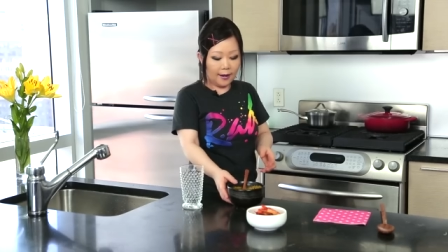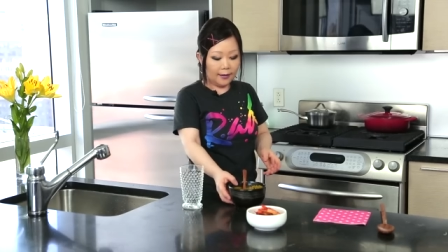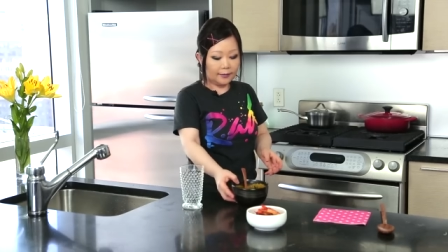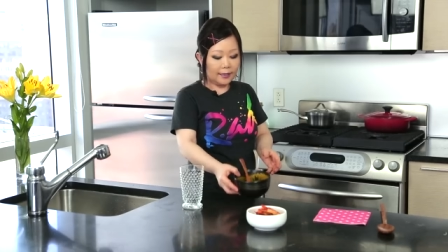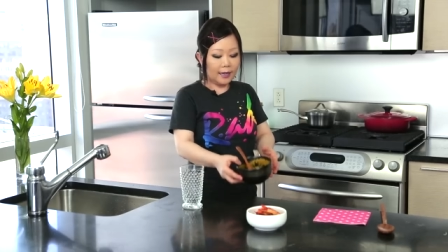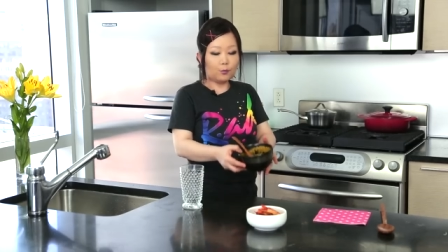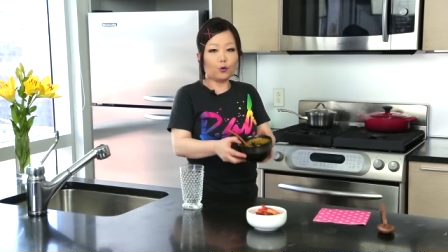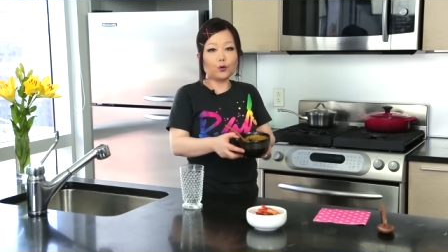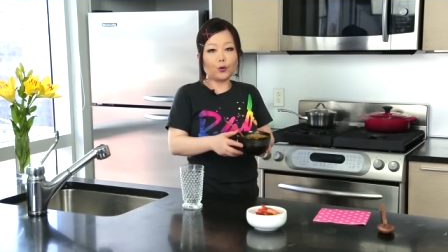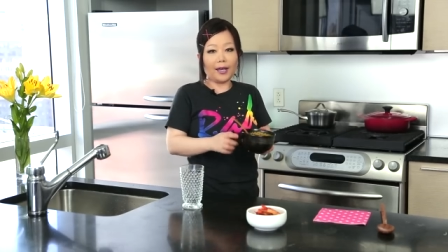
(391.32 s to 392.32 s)
and then I'm
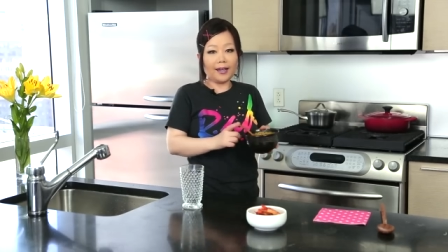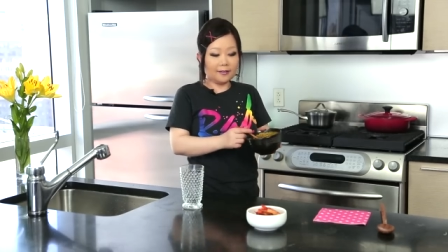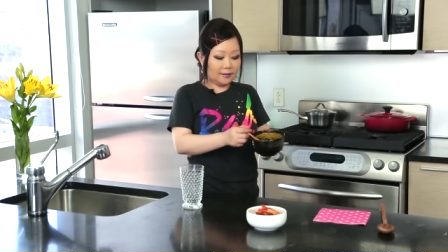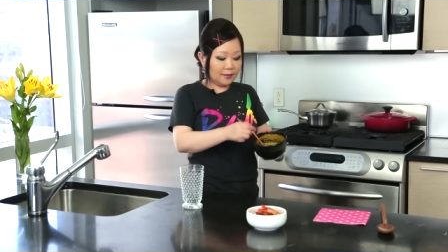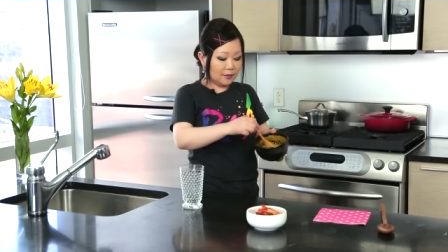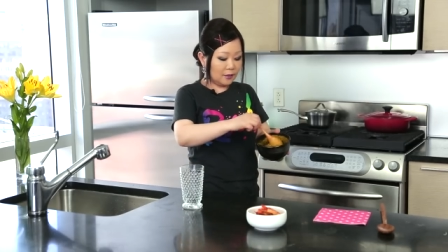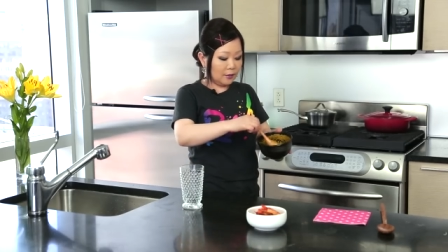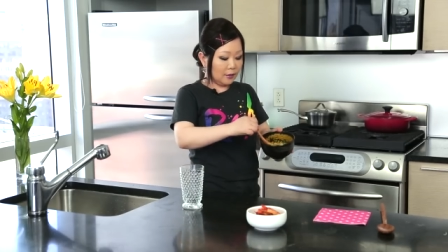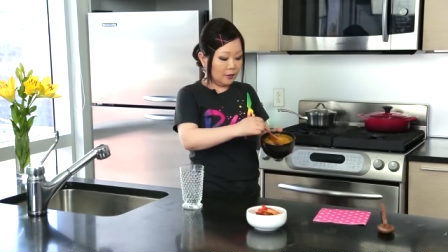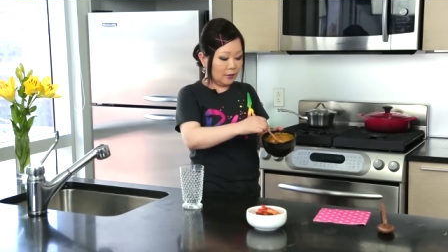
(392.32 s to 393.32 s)
going to add this
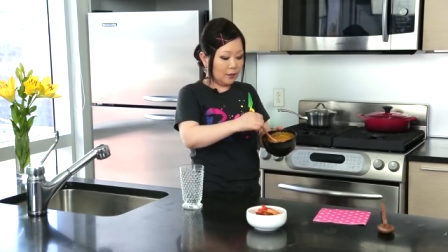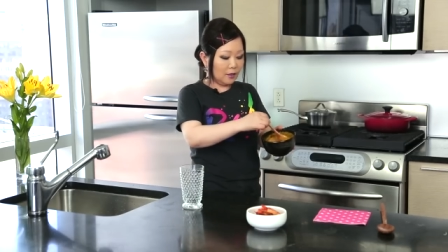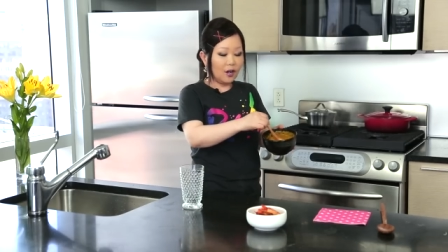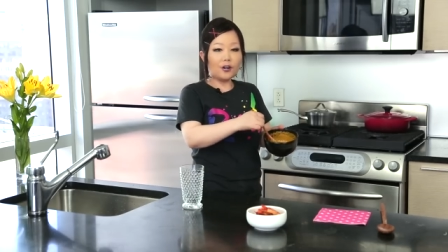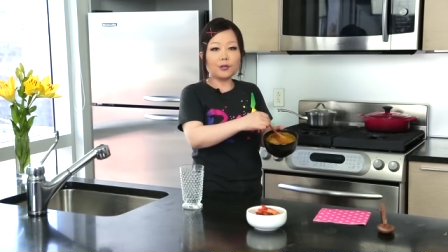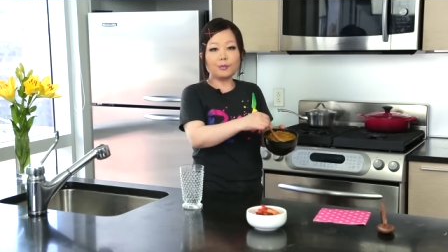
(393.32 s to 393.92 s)
curry